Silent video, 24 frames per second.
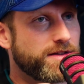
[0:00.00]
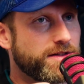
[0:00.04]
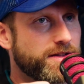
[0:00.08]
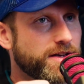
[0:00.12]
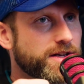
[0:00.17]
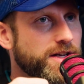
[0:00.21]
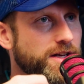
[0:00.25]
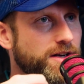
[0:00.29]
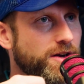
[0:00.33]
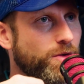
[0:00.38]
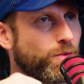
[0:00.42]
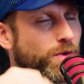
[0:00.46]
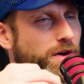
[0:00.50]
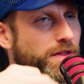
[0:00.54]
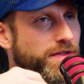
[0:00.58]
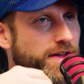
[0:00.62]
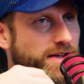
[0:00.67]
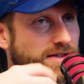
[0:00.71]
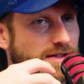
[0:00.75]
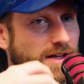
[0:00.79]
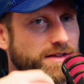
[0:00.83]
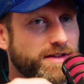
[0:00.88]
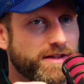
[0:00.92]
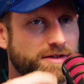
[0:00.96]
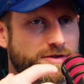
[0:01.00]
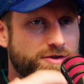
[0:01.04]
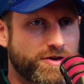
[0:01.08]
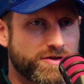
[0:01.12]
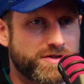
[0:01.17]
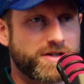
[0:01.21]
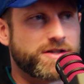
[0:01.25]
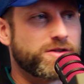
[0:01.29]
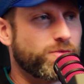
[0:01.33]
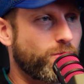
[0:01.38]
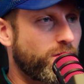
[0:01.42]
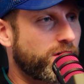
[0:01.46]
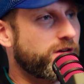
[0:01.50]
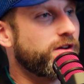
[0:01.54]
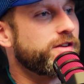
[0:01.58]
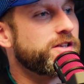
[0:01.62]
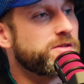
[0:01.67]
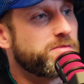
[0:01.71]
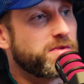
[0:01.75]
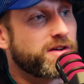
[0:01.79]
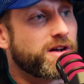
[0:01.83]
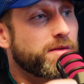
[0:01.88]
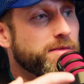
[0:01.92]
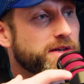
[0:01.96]
that, you know, one of the things I think the church needs to work on is
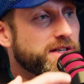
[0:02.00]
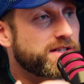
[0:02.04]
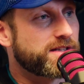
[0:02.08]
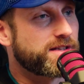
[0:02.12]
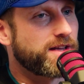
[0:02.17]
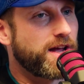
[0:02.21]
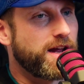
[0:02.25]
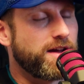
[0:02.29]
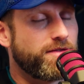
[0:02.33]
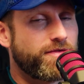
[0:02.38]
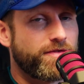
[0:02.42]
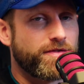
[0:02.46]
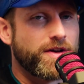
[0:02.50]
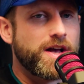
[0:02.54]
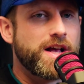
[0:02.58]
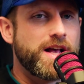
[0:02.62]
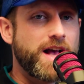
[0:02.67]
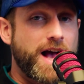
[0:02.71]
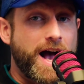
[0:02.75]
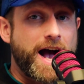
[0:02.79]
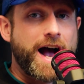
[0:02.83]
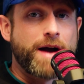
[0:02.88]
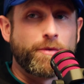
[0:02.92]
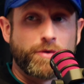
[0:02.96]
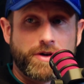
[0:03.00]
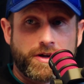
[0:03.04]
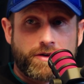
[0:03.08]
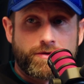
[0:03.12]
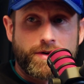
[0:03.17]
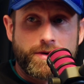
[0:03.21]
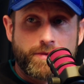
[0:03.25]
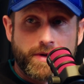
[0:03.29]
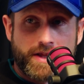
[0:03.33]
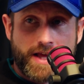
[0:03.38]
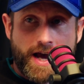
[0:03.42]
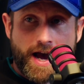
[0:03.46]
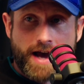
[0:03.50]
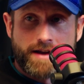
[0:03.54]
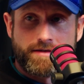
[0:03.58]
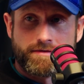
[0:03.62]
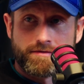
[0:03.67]
becoming safe, I would agree with that,